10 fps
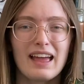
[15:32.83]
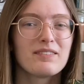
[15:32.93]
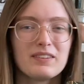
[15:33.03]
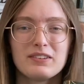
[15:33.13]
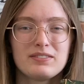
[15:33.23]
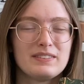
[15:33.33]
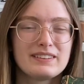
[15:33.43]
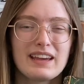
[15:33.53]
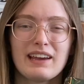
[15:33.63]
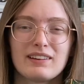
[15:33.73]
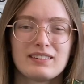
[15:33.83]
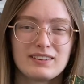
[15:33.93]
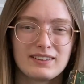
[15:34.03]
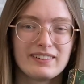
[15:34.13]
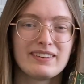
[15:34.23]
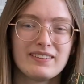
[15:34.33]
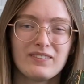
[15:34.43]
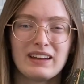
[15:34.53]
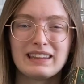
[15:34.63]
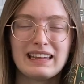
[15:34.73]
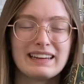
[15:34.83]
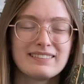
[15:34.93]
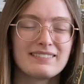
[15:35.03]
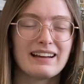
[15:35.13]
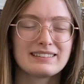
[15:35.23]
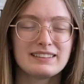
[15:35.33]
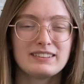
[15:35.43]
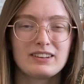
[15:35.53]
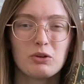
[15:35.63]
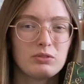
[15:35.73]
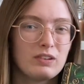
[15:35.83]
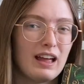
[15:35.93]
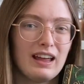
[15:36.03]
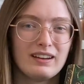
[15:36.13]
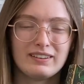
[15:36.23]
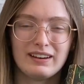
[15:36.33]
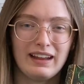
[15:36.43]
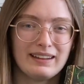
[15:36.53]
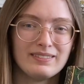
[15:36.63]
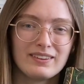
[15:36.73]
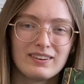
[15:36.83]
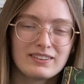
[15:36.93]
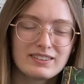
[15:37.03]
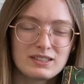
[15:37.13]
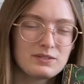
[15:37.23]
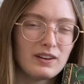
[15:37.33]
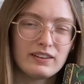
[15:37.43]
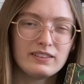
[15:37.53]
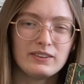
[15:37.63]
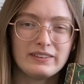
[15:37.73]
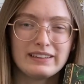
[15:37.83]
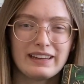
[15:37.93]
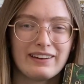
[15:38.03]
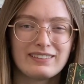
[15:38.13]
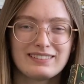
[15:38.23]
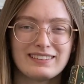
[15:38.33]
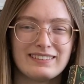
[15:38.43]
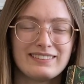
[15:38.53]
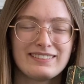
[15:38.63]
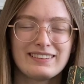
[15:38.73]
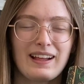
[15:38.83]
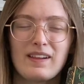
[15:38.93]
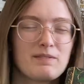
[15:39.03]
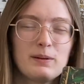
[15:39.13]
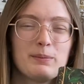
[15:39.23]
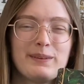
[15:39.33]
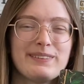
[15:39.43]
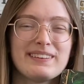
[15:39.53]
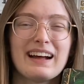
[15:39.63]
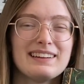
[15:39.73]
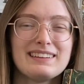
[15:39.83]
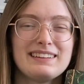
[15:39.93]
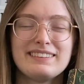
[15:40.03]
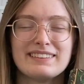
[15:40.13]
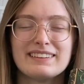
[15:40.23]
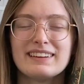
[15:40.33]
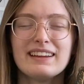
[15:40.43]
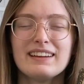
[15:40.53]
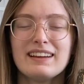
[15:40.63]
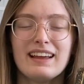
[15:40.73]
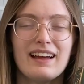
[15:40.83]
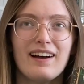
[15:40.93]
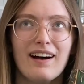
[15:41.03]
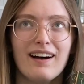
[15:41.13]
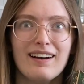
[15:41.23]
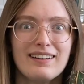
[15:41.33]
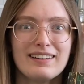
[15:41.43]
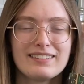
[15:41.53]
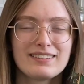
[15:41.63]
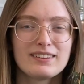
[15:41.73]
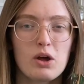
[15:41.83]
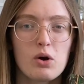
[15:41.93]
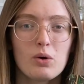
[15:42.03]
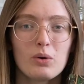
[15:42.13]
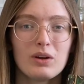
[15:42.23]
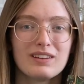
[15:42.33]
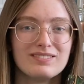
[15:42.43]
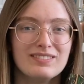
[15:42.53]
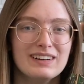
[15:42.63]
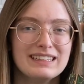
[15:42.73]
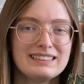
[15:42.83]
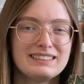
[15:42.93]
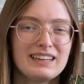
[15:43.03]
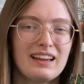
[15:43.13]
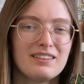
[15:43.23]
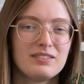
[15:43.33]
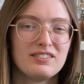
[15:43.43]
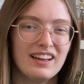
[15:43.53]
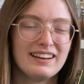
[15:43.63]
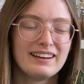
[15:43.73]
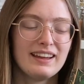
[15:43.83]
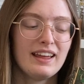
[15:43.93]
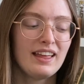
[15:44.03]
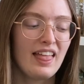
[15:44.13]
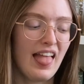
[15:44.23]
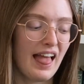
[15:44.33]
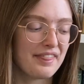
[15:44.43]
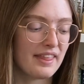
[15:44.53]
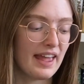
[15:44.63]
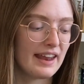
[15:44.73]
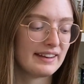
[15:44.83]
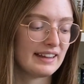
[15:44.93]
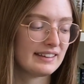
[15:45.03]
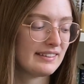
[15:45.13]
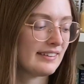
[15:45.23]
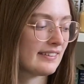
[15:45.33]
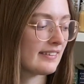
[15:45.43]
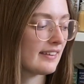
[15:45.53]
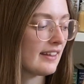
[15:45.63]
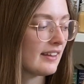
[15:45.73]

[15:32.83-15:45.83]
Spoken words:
with these characters, and the way they interact is so fun, and they're all such fun, unique characters, and I love their personalities, and so much fun. And then it's